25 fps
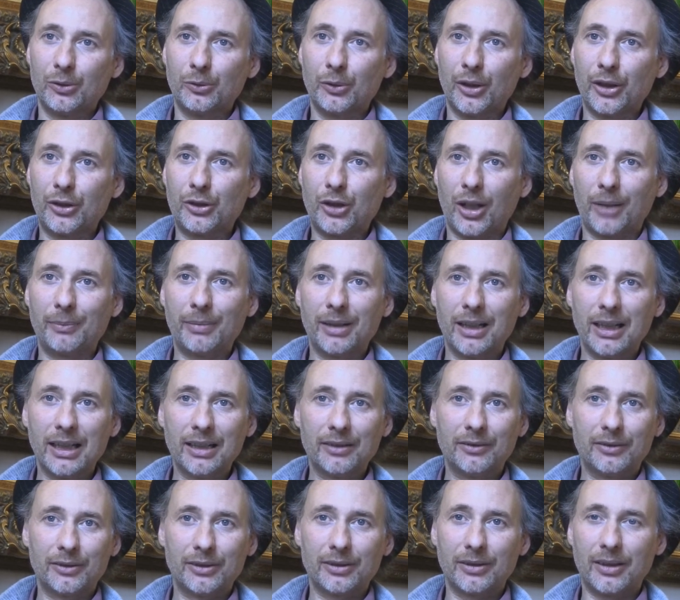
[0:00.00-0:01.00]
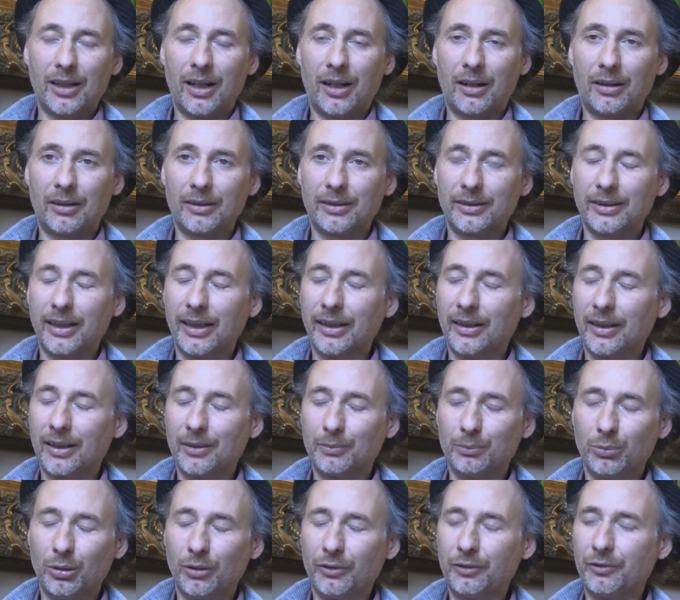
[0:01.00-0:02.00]
which I believe they
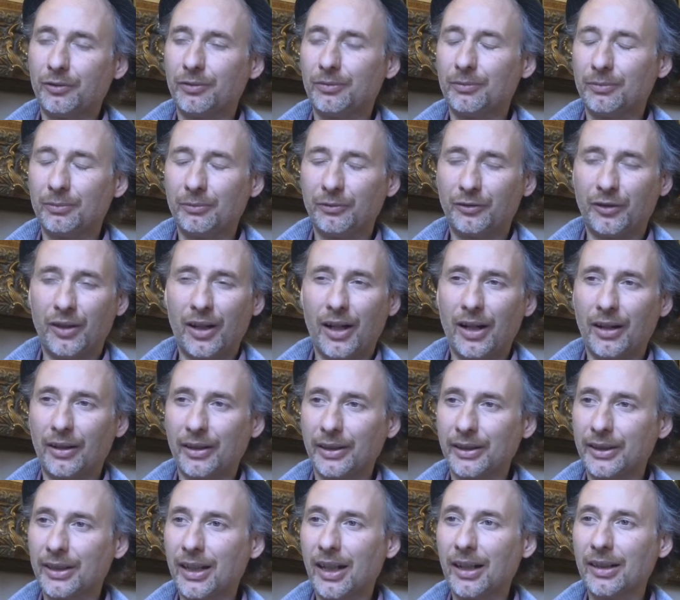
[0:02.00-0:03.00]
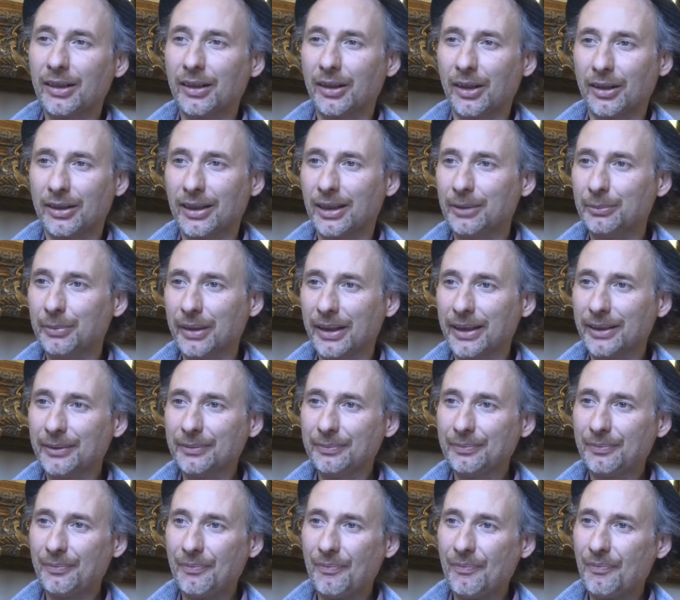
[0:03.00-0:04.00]
are both far younger than
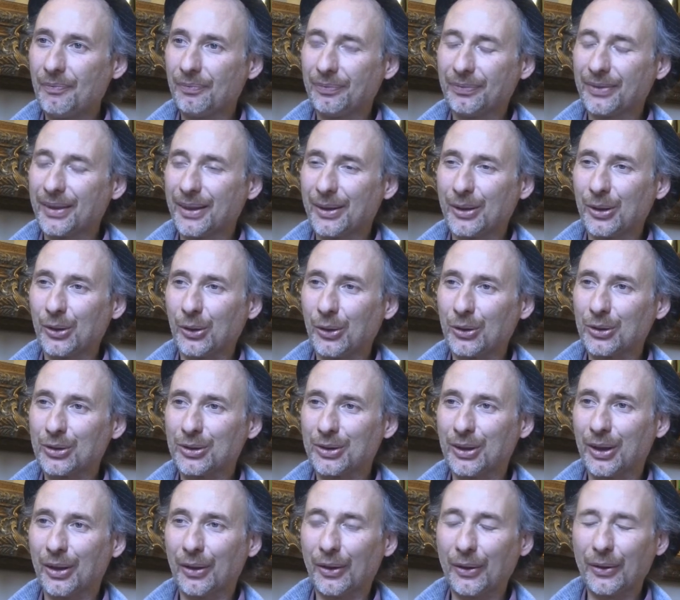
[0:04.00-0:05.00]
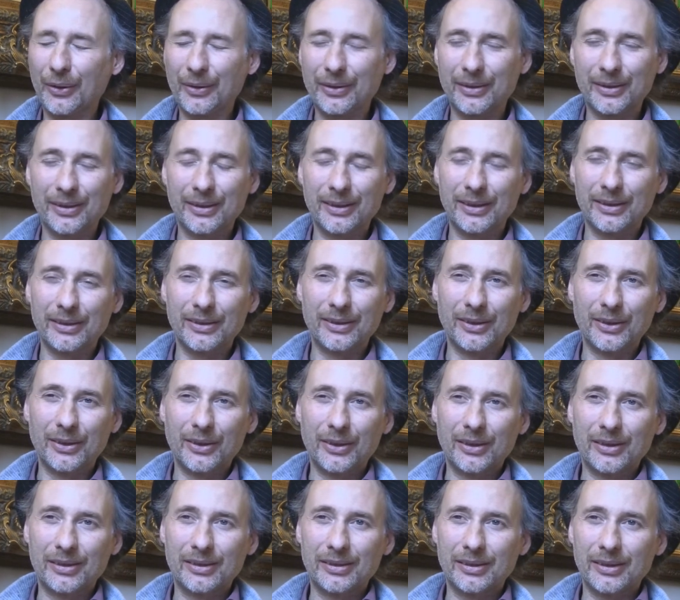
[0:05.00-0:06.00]
me, because they are
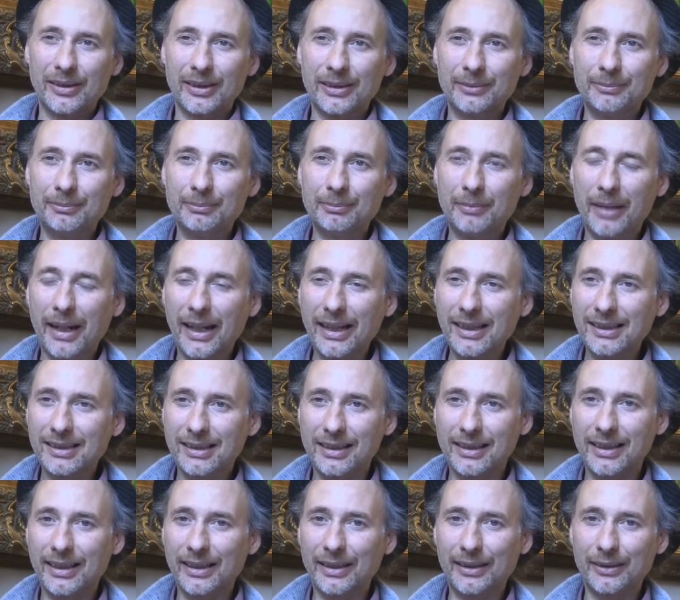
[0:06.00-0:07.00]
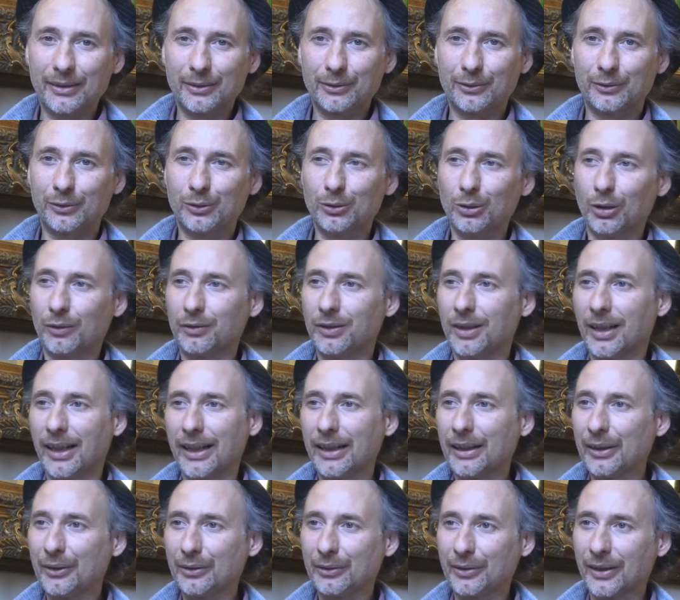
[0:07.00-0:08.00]
immensely full of
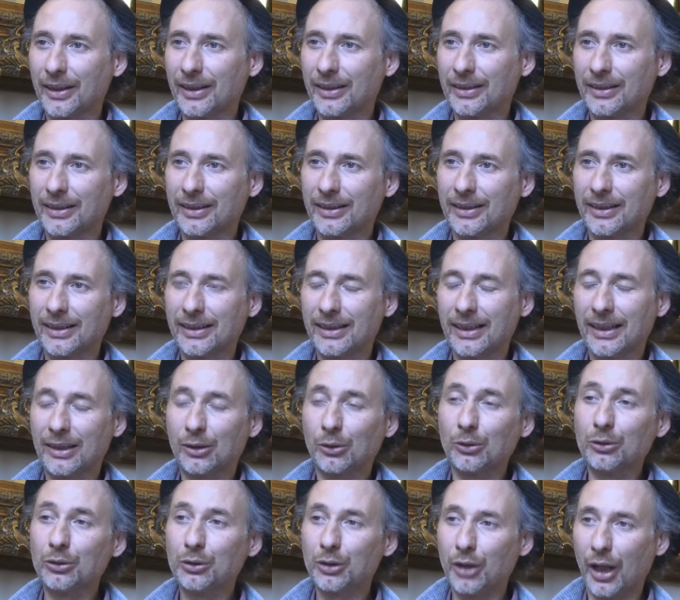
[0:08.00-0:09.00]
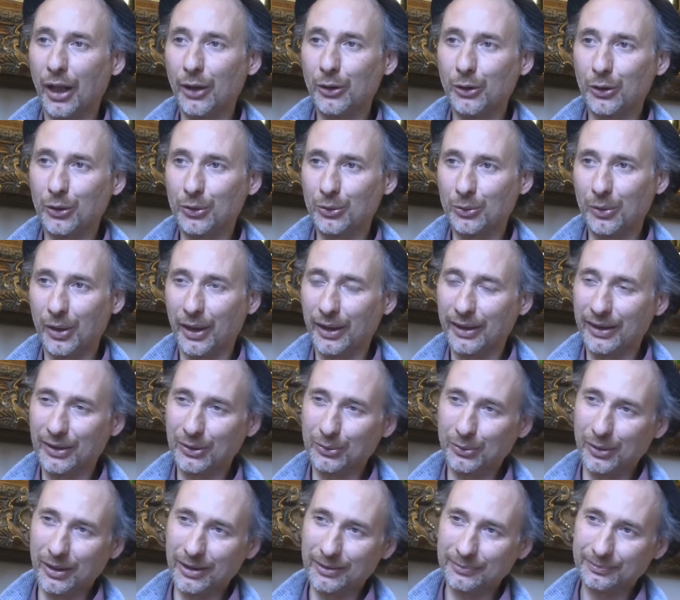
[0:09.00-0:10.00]
life and in a contagious way
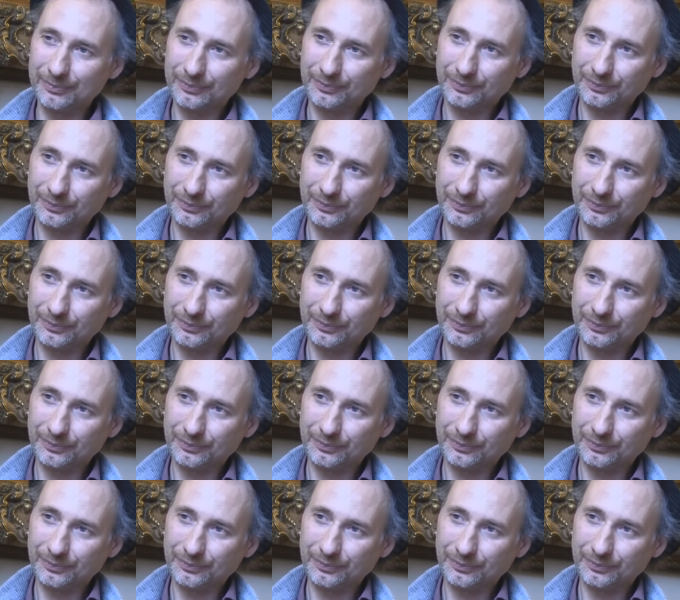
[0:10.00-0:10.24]
as well.